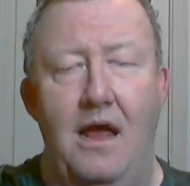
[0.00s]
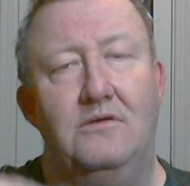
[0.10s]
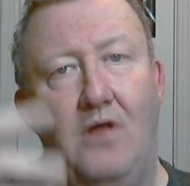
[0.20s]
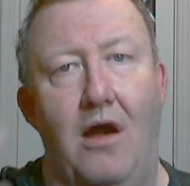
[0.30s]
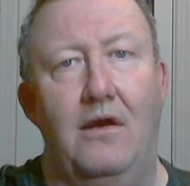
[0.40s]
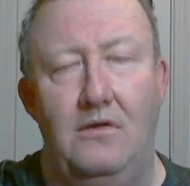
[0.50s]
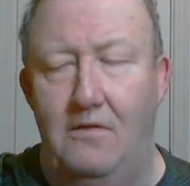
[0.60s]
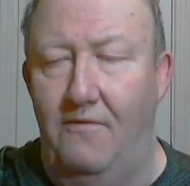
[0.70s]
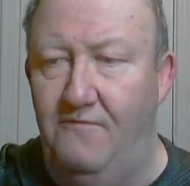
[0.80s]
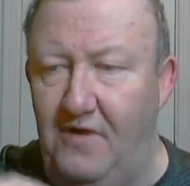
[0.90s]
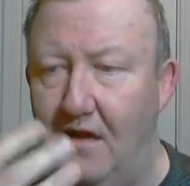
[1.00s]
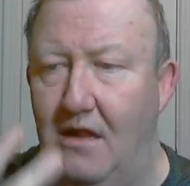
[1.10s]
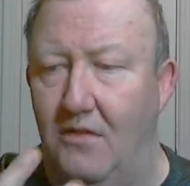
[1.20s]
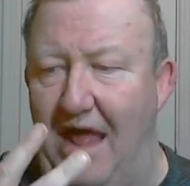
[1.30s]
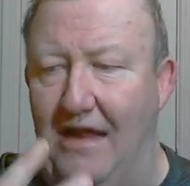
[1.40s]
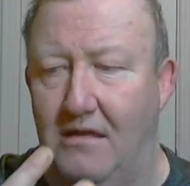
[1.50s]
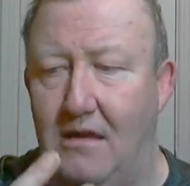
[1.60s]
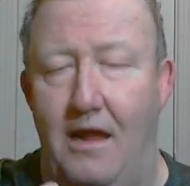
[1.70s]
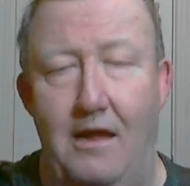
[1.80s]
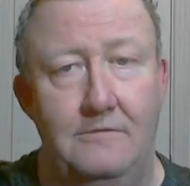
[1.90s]
start to feel
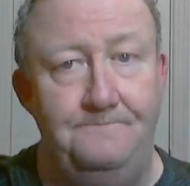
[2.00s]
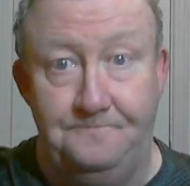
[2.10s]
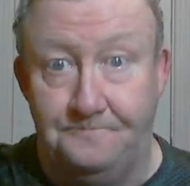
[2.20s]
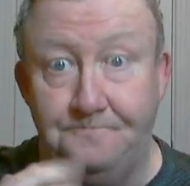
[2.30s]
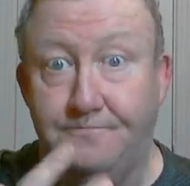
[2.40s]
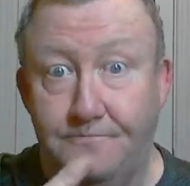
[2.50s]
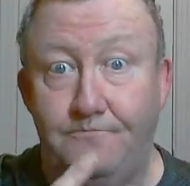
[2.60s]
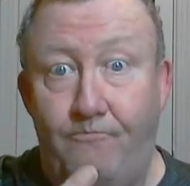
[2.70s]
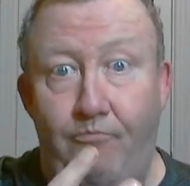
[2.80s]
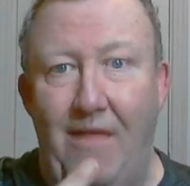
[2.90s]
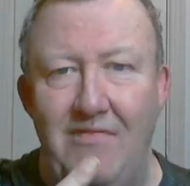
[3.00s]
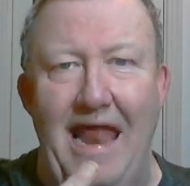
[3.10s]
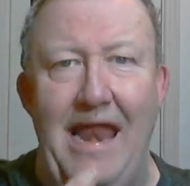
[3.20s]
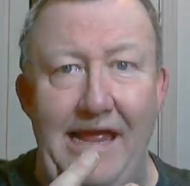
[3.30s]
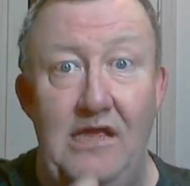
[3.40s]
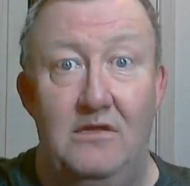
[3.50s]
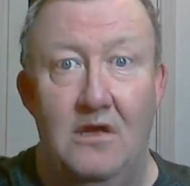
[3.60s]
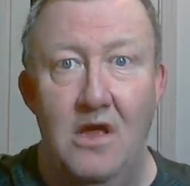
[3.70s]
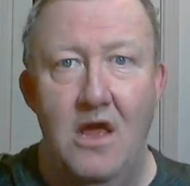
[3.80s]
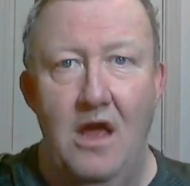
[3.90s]
that that heat
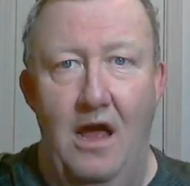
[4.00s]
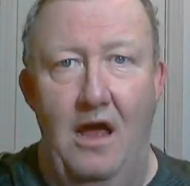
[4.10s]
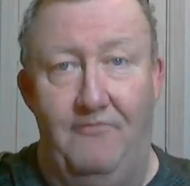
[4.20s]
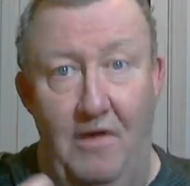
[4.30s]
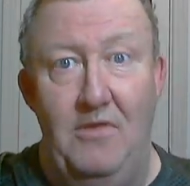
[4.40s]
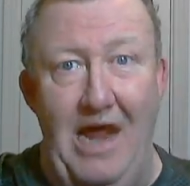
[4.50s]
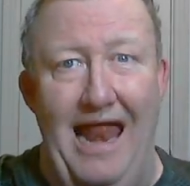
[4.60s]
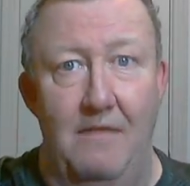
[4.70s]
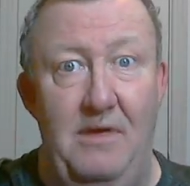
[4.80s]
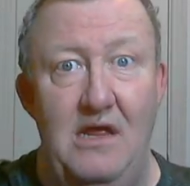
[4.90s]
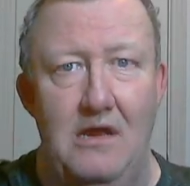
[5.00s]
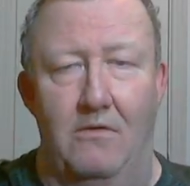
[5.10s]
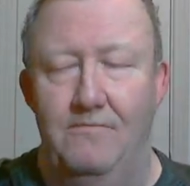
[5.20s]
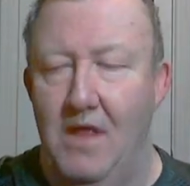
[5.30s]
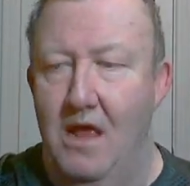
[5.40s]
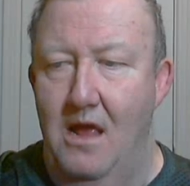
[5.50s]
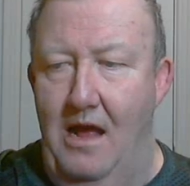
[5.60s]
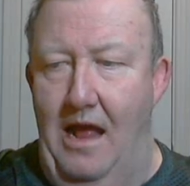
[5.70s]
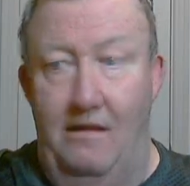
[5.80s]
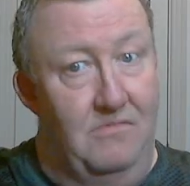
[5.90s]
from the jalapeno.
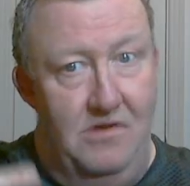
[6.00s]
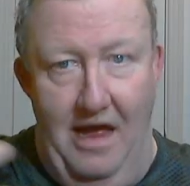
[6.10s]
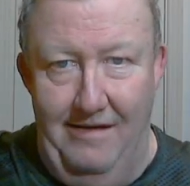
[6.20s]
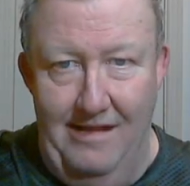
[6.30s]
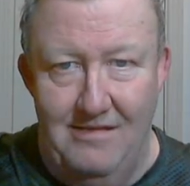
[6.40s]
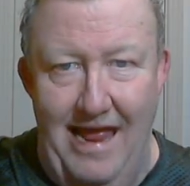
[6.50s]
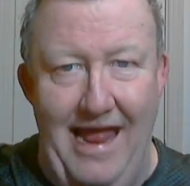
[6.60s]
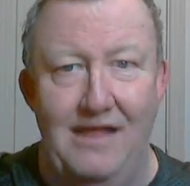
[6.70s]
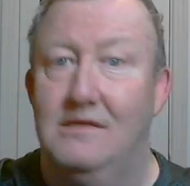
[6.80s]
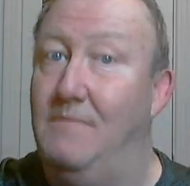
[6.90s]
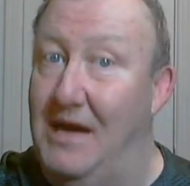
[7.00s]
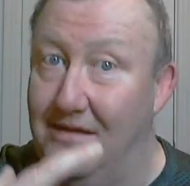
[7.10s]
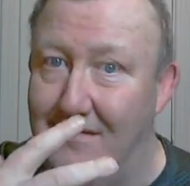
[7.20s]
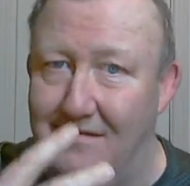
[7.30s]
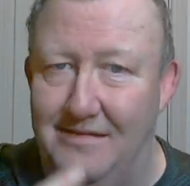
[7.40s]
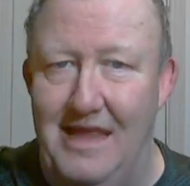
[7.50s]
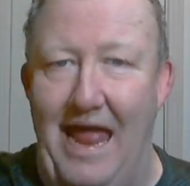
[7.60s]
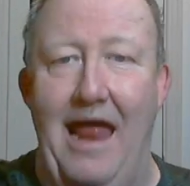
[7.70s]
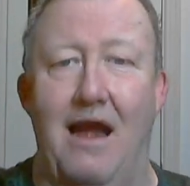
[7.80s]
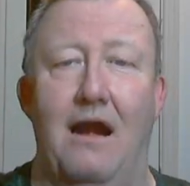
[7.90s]
Not intense, but it's
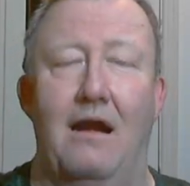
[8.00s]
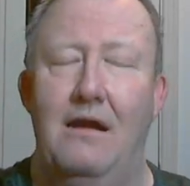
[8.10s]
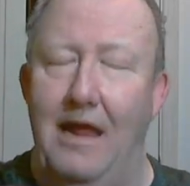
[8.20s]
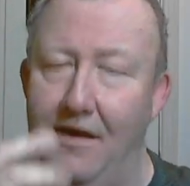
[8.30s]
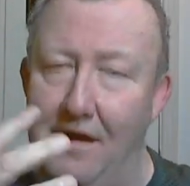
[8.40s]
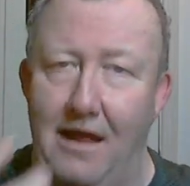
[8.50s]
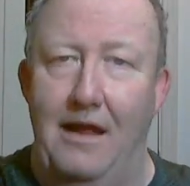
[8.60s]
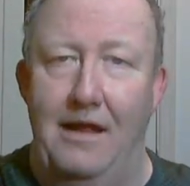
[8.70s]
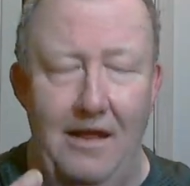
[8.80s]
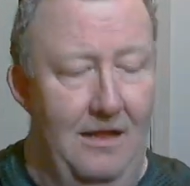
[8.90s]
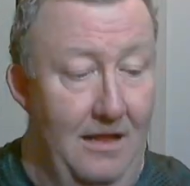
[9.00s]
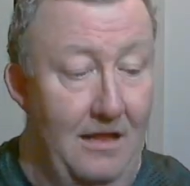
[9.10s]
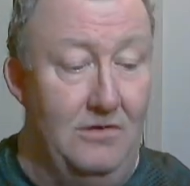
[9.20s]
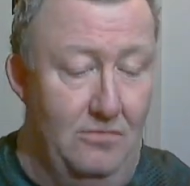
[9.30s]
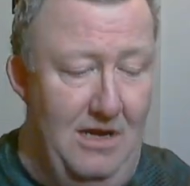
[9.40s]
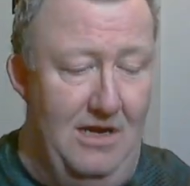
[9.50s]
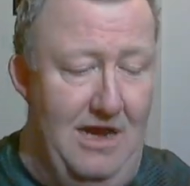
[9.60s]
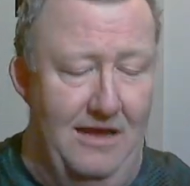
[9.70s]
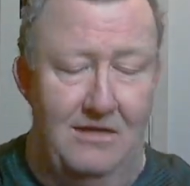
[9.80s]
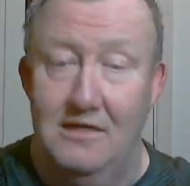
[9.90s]
there, and it's really
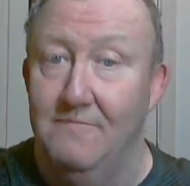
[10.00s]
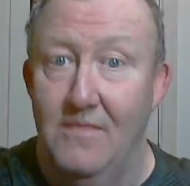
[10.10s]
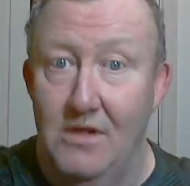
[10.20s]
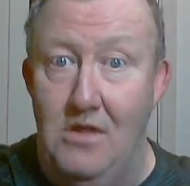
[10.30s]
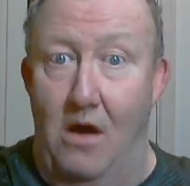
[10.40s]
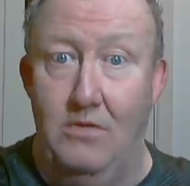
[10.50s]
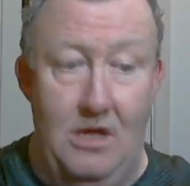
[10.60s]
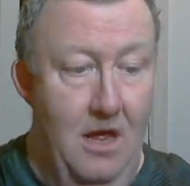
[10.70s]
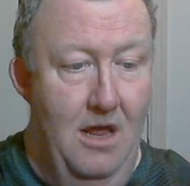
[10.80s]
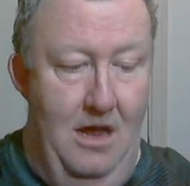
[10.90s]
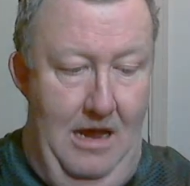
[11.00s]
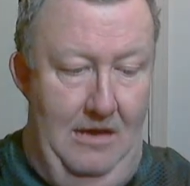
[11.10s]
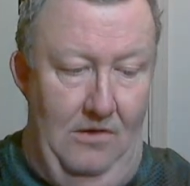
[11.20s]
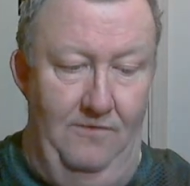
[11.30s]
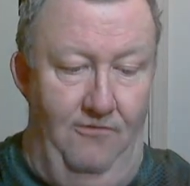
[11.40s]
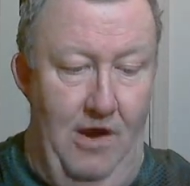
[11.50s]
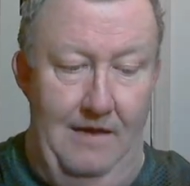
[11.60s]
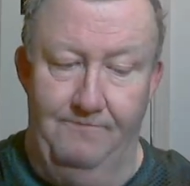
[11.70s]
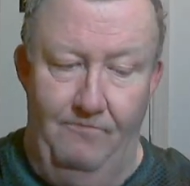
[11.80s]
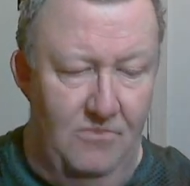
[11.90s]
nice. Donc, encore une fois,
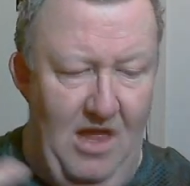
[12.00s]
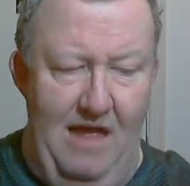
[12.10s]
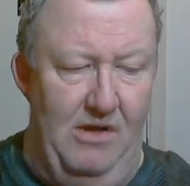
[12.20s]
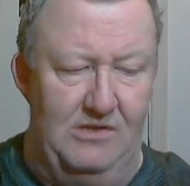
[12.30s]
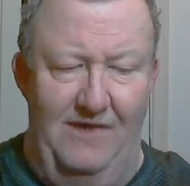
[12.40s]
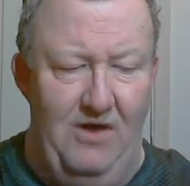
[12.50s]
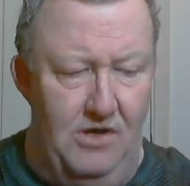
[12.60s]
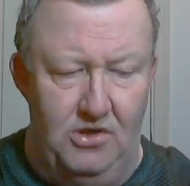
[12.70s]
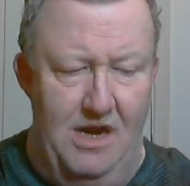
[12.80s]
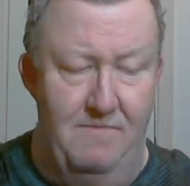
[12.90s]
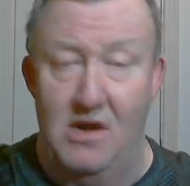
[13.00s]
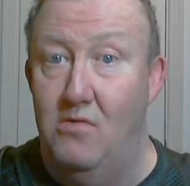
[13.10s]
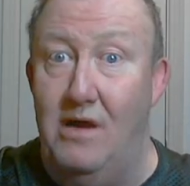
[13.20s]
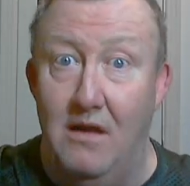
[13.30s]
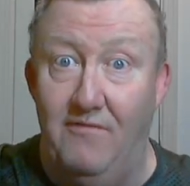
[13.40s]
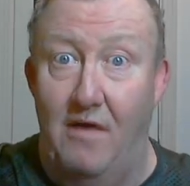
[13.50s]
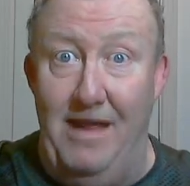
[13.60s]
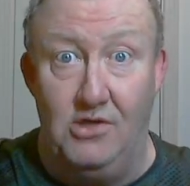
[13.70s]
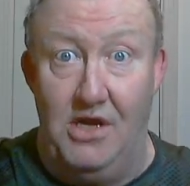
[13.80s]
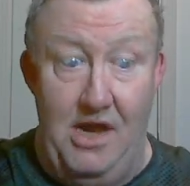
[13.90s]
très bonne saveur de jalapeno avec le
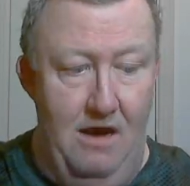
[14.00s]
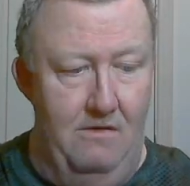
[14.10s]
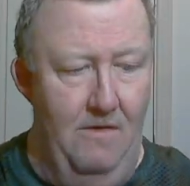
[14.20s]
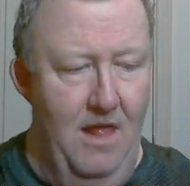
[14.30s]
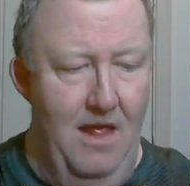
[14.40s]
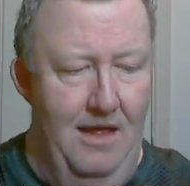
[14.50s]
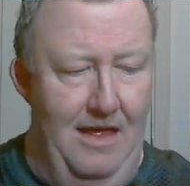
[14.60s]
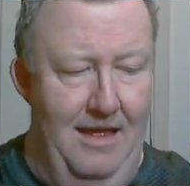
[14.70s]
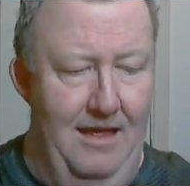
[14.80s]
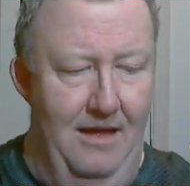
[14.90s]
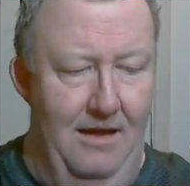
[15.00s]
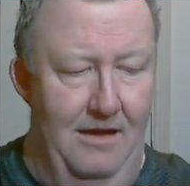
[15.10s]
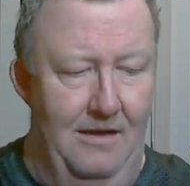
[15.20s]
fromage cheddar. Et